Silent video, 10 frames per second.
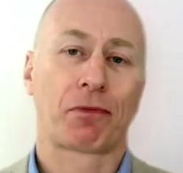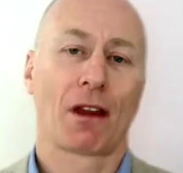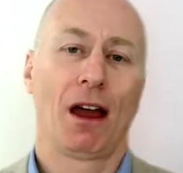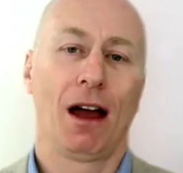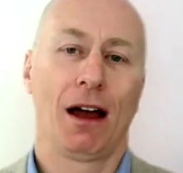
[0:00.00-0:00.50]

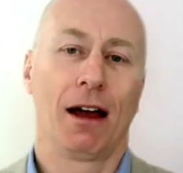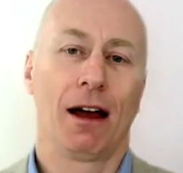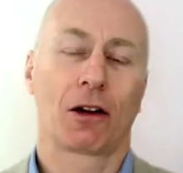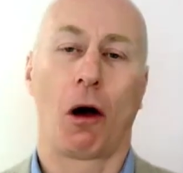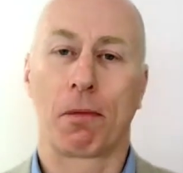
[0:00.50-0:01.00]

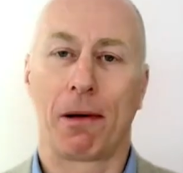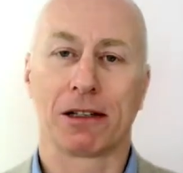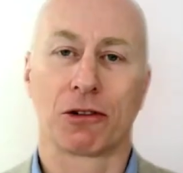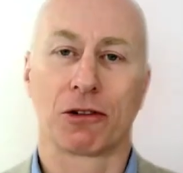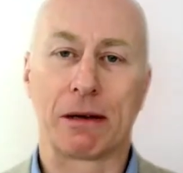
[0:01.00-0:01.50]

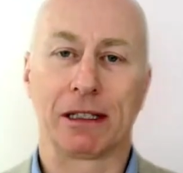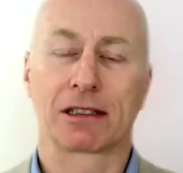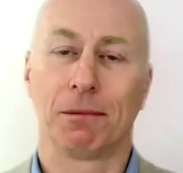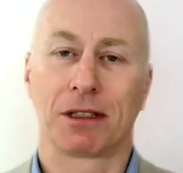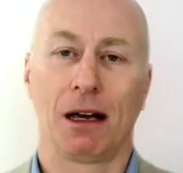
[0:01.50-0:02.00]
Compromise agreements
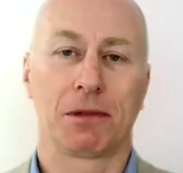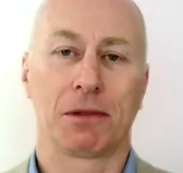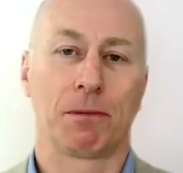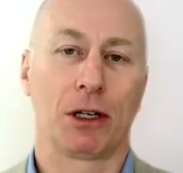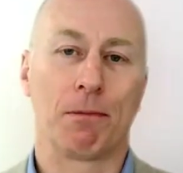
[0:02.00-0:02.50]
sometimes are
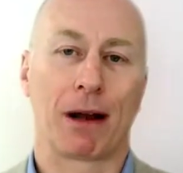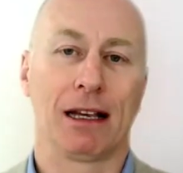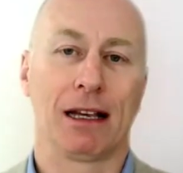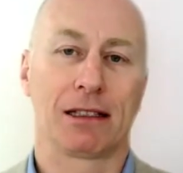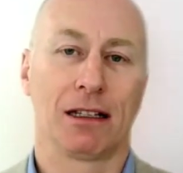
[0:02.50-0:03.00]
put in
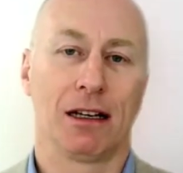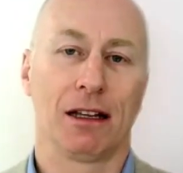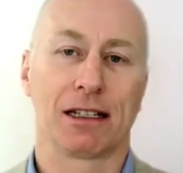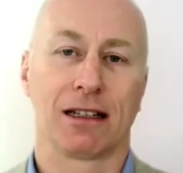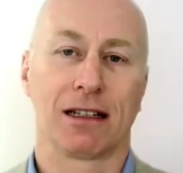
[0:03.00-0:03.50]
place at
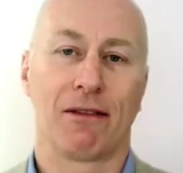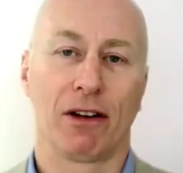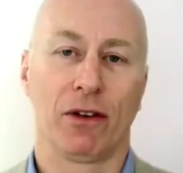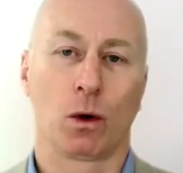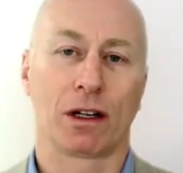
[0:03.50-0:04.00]
this level
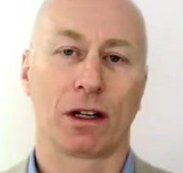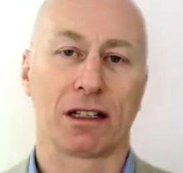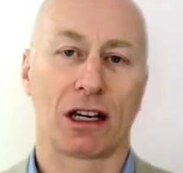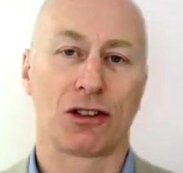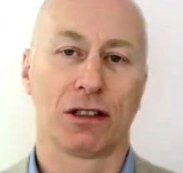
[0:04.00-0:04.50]
of the
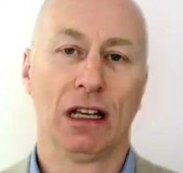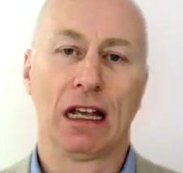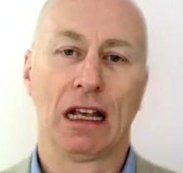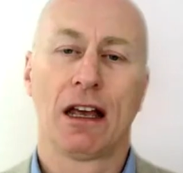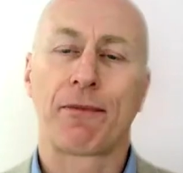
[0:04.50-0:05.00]
organisation.
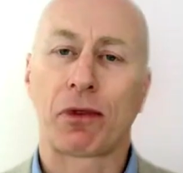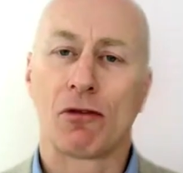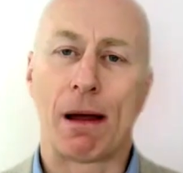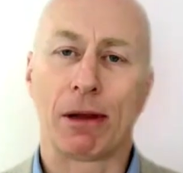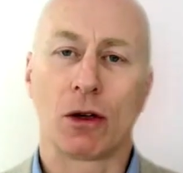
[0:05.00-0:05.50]

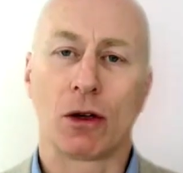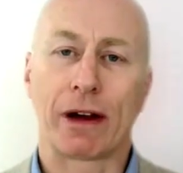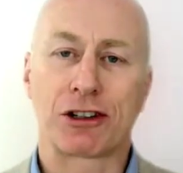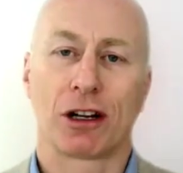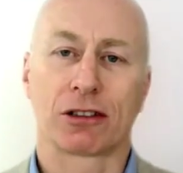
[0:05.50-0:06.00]
Remember that your
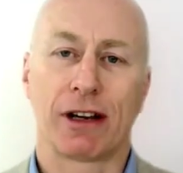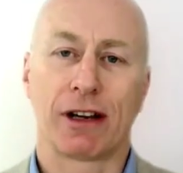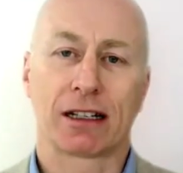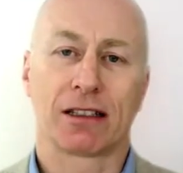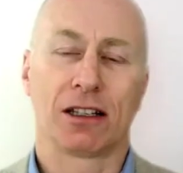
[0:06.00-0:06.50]
HR
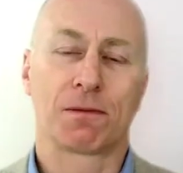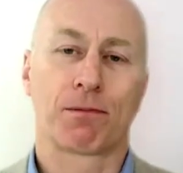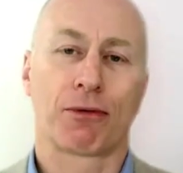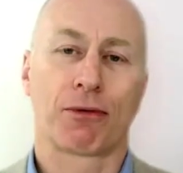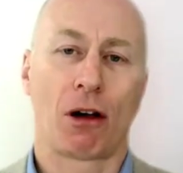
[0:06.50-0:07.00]
director has
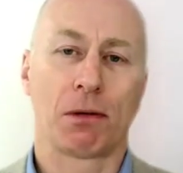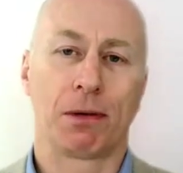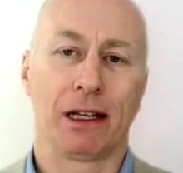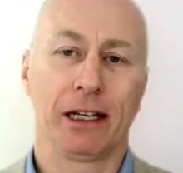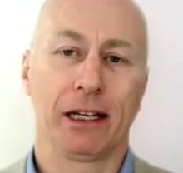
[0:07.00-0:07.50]

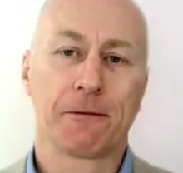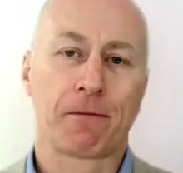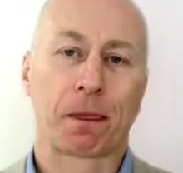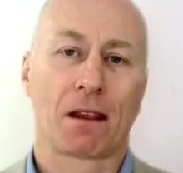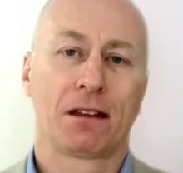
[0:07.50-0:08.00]
probably
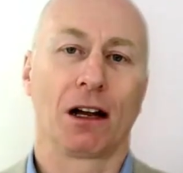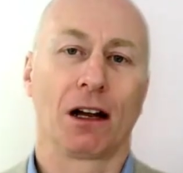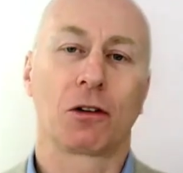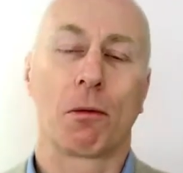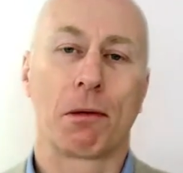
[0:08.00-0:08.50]
done
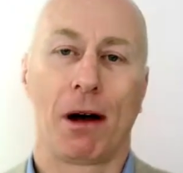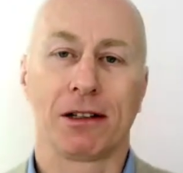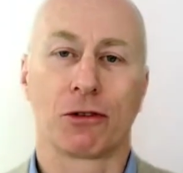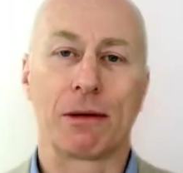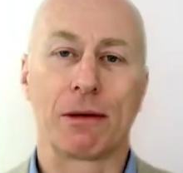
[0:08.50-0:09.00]

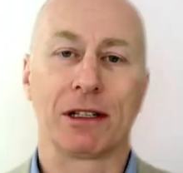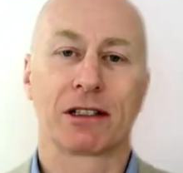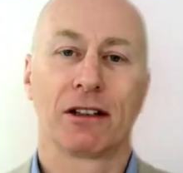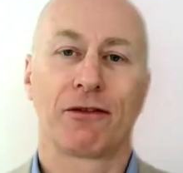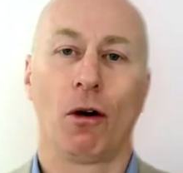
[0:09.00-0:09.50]
compromise agreements
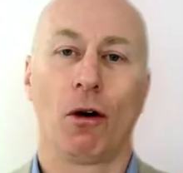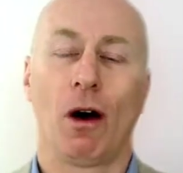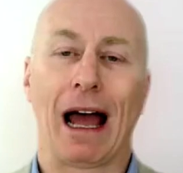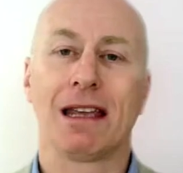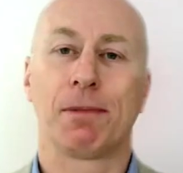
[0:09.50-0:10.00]
for
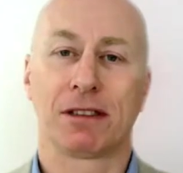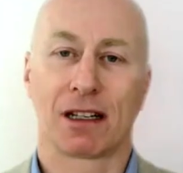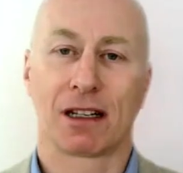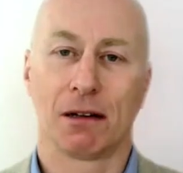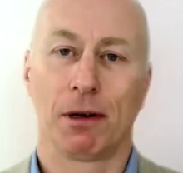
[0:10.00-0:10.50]
a
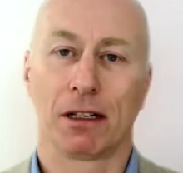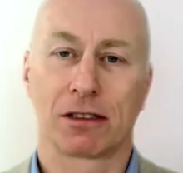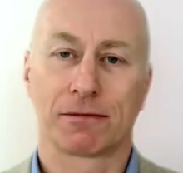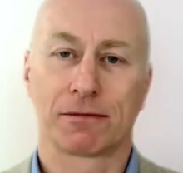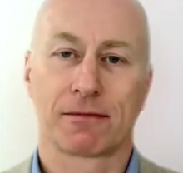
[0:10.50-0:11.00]
particular person